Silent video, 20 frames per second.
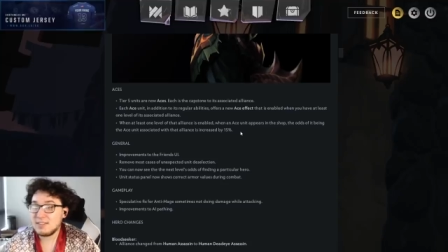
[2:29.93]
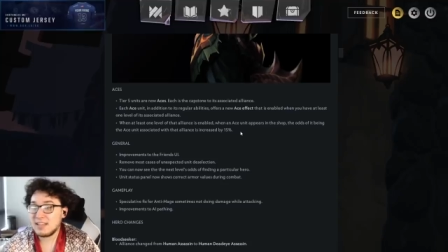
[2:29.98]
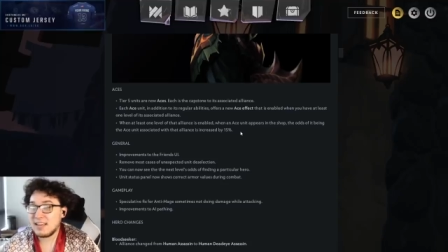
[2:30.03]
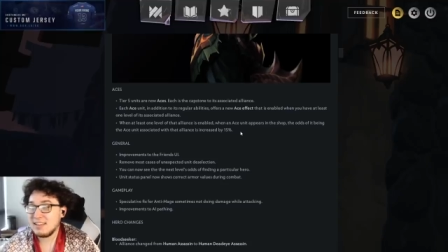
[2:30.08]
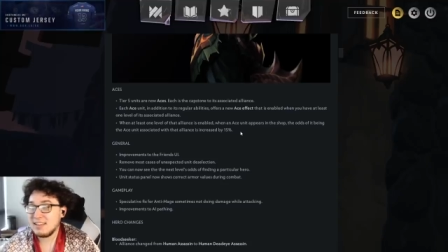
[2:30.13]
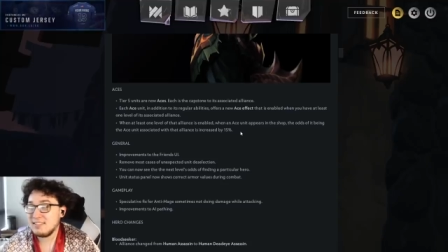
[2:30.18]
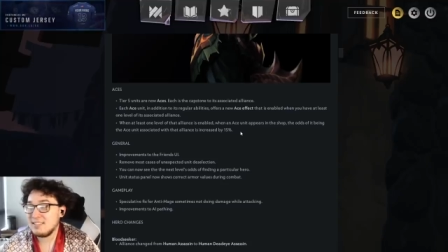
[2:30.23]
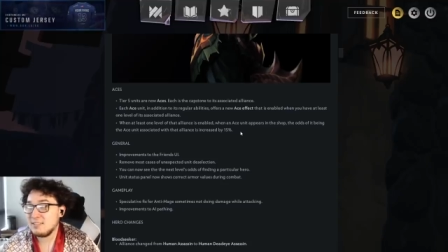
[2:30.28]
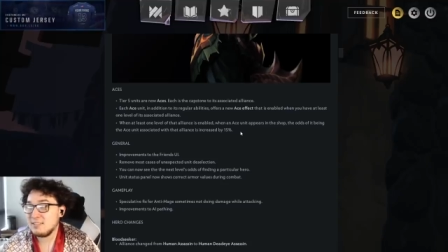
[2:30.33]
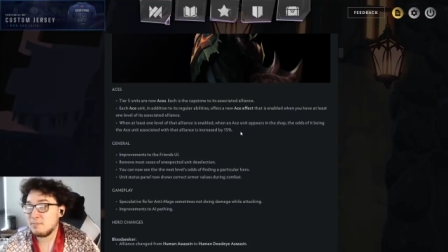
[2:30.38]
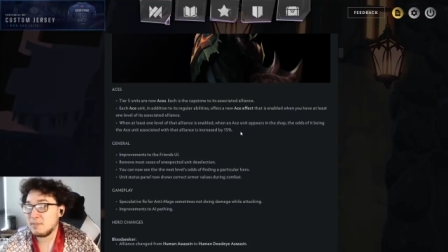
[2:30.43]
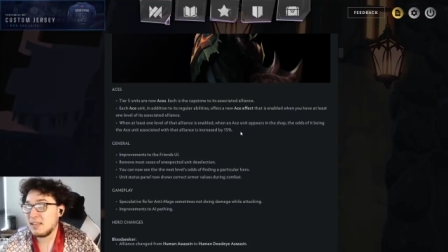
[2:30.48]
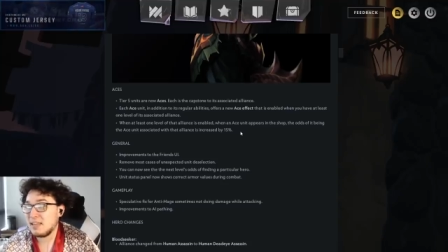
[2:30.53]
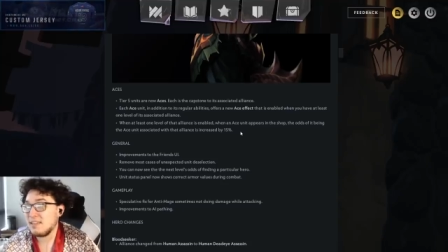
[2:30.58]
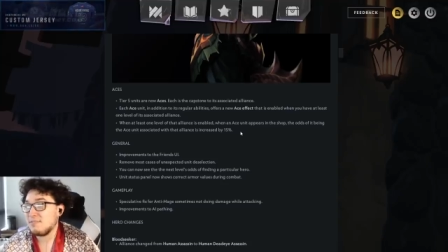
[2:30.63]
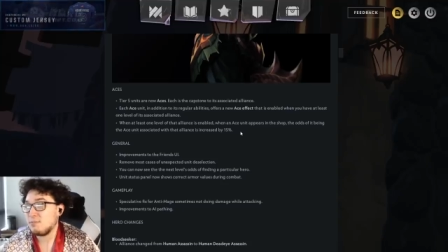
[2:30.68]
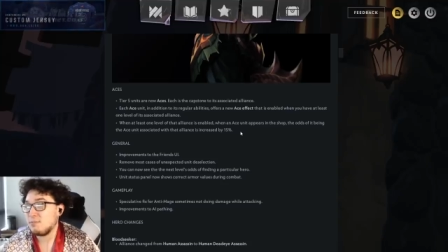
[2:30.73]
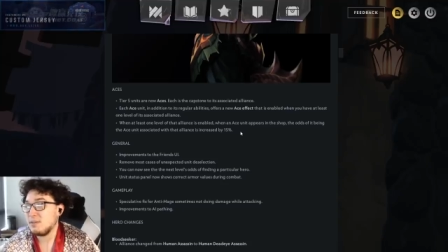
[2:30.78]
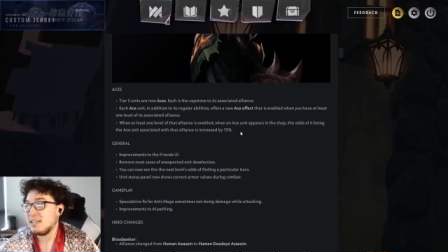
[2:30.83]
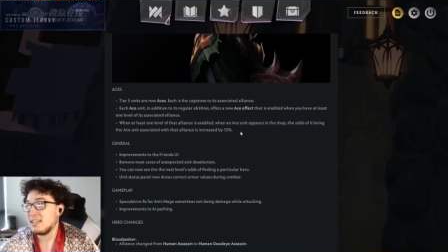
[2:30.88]
alliances, but they
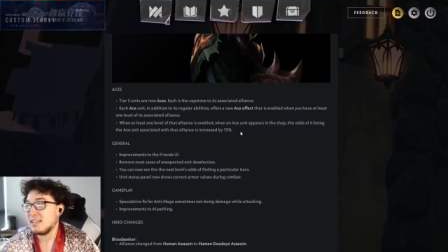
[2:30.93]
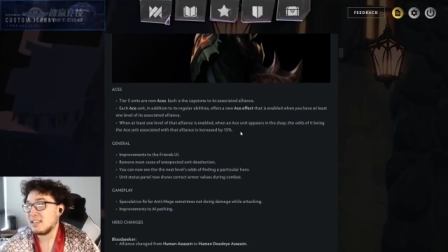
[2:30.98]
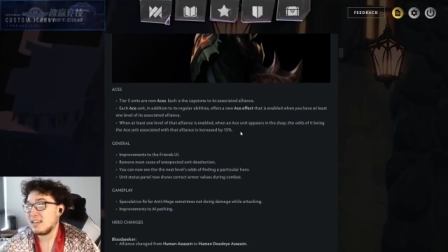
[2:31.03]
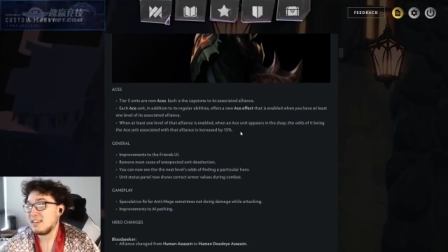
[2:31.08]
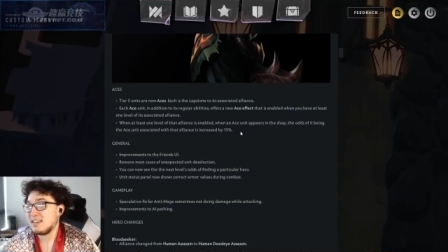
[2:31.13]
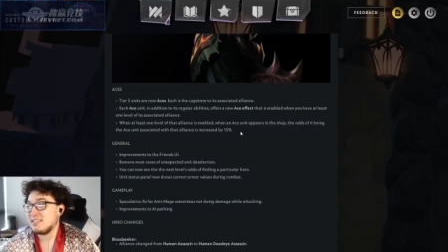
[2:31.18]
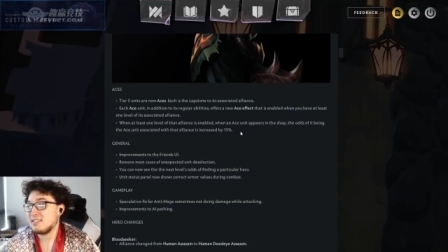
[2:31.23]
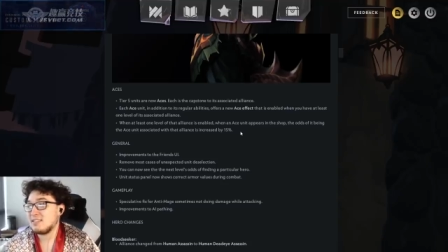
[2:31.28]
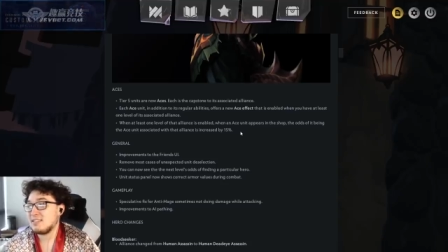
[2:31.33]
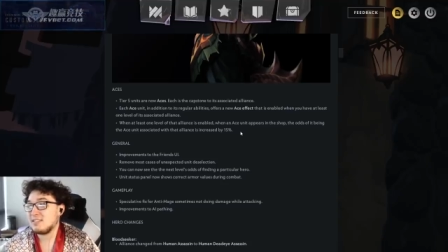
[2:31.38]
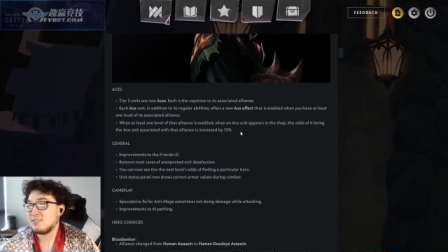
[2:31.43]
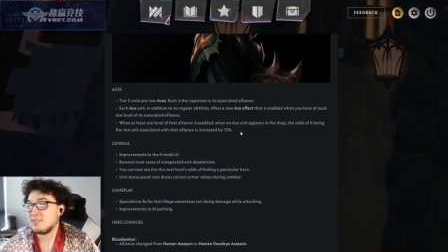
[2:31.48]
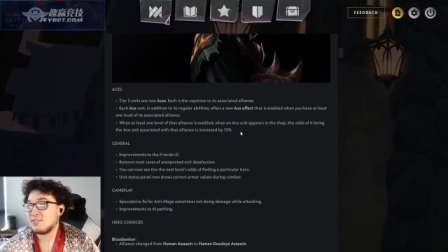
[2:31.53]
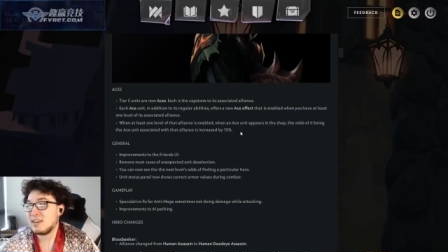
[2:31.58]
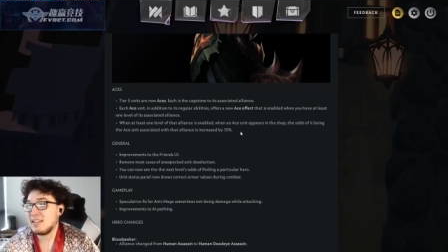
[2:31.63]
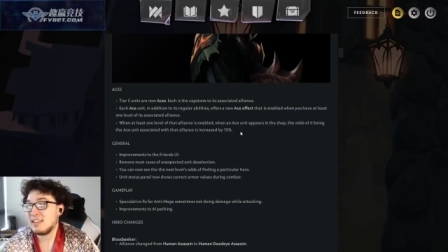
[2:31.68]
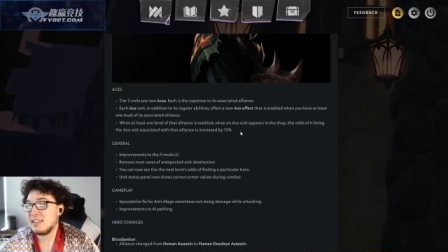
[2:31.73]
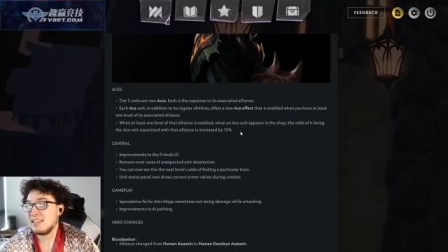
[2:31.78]
have weak alliances, right?